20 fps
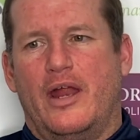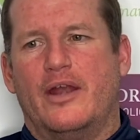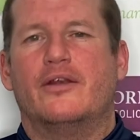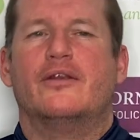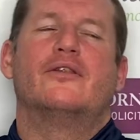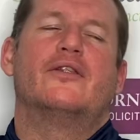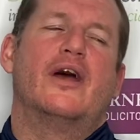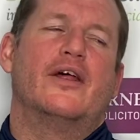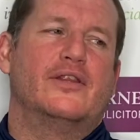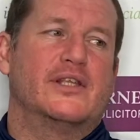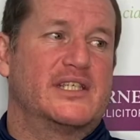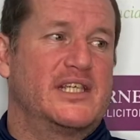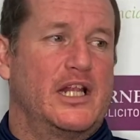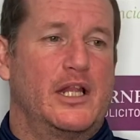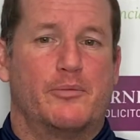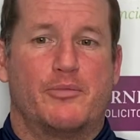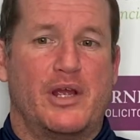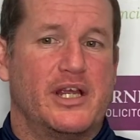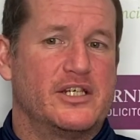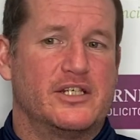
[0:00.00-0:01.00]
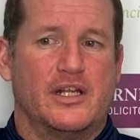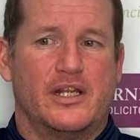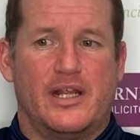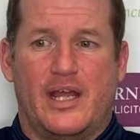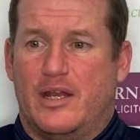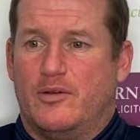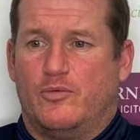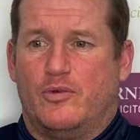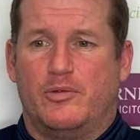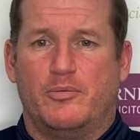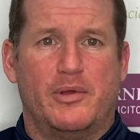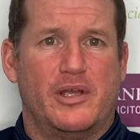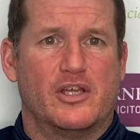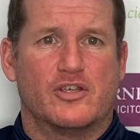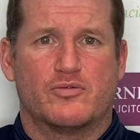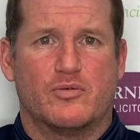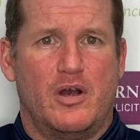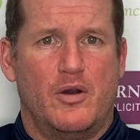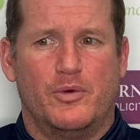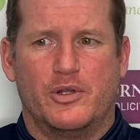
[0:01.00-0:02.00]
And then the celebration at the end with me
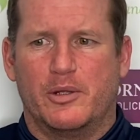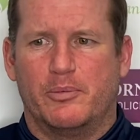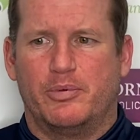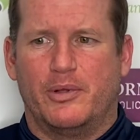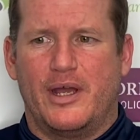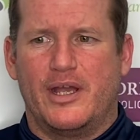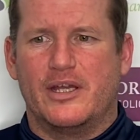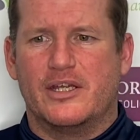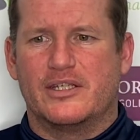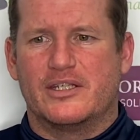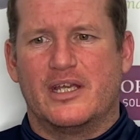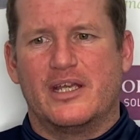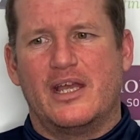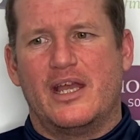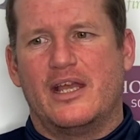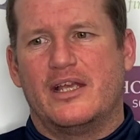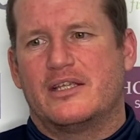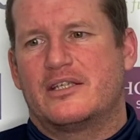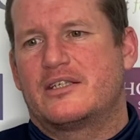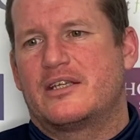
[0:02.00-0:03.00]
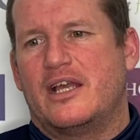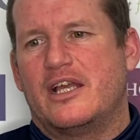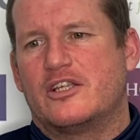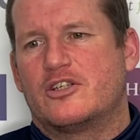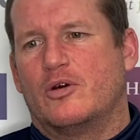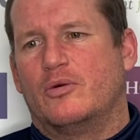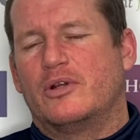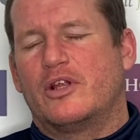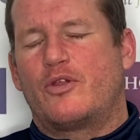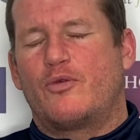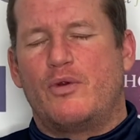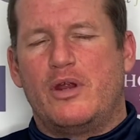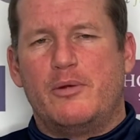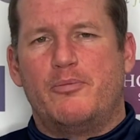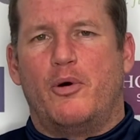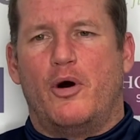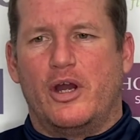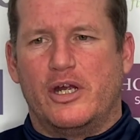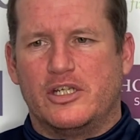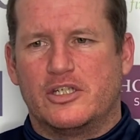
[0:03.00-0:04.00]
as well, with the players, it's only 3
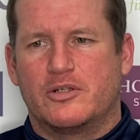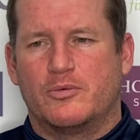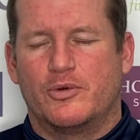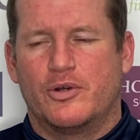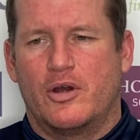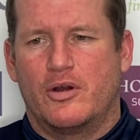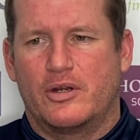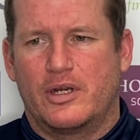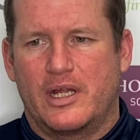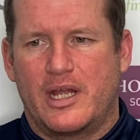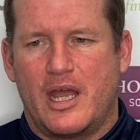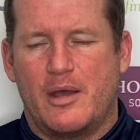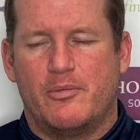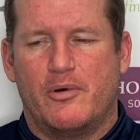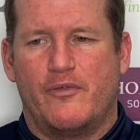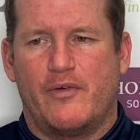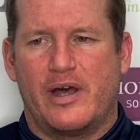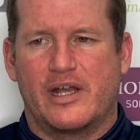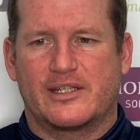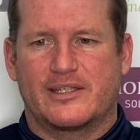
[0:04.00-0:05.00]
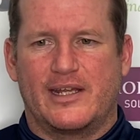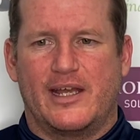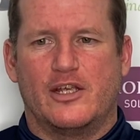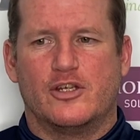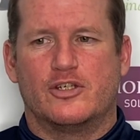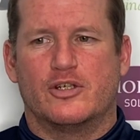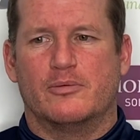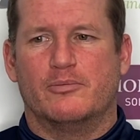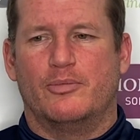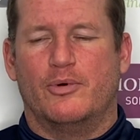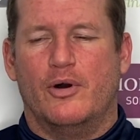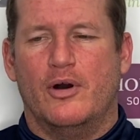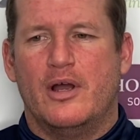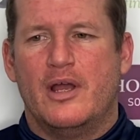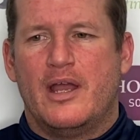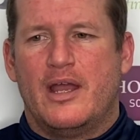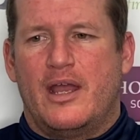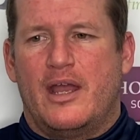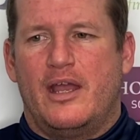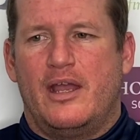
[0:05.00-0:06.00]
points and we're not going to get above our station, but
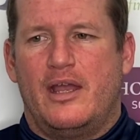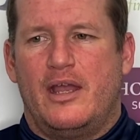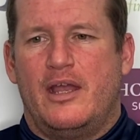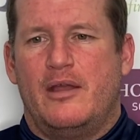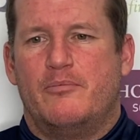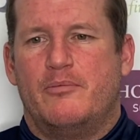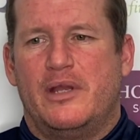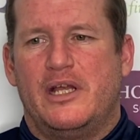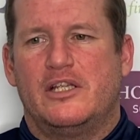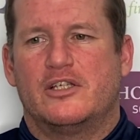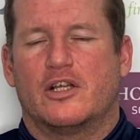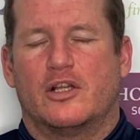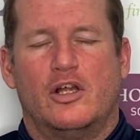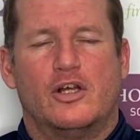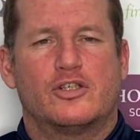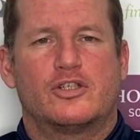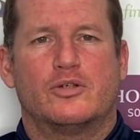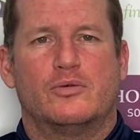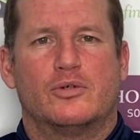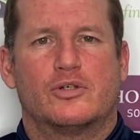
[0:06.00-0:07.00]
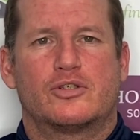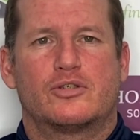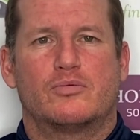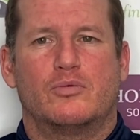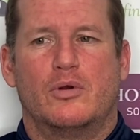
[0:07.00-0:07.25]
it means a lot to us.